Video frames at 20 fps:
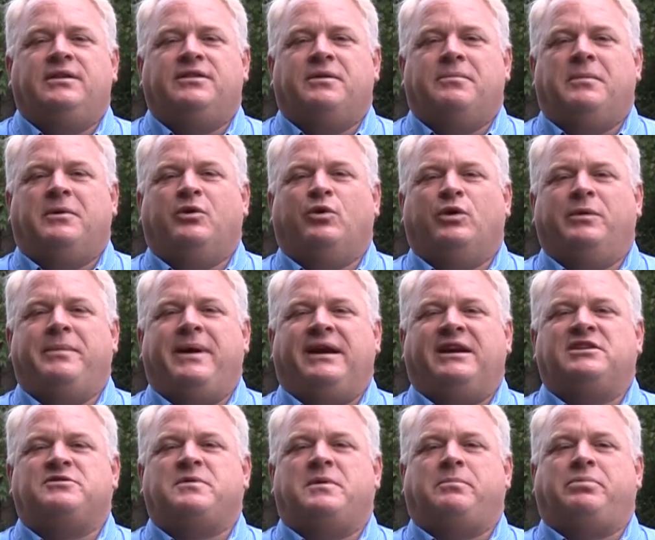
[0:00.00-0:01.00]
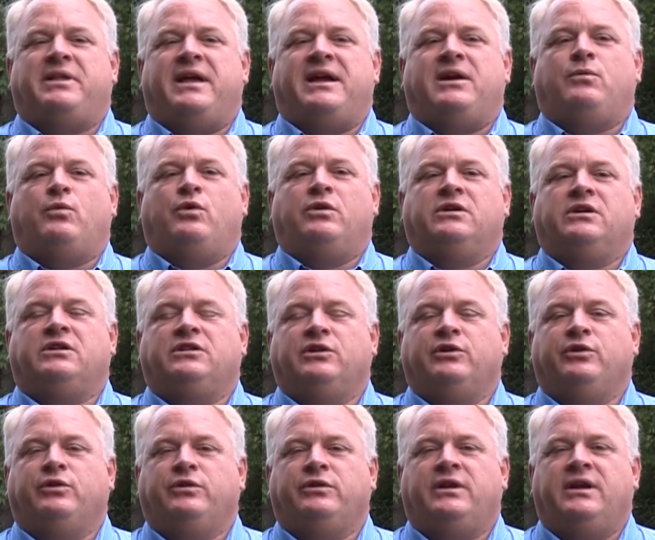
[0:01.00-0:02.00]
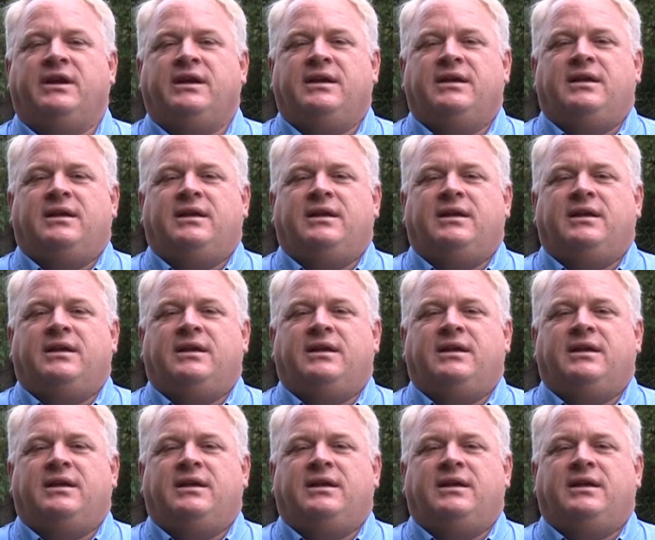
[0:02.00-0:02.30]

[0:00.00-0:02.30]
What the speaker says: the manure management plan will include